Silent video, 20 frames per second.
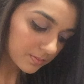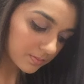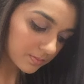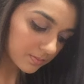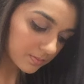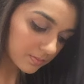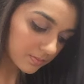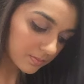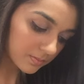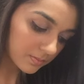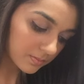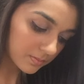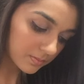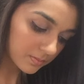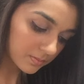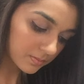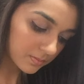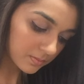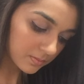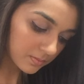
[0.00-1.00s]

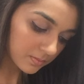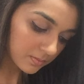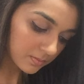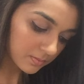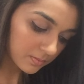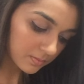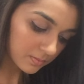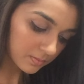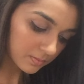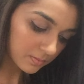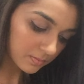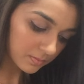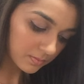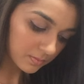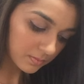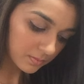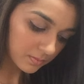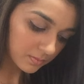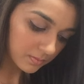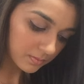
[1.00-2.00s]

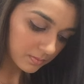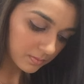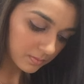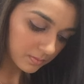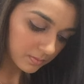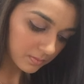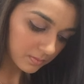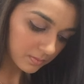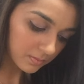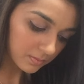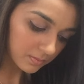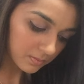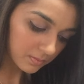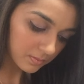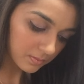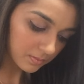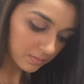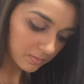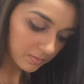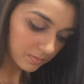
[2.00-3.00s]

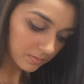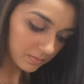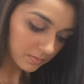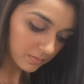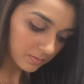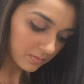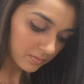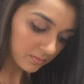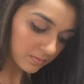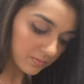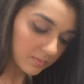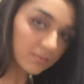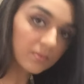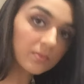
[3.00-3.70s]
(no one is talking)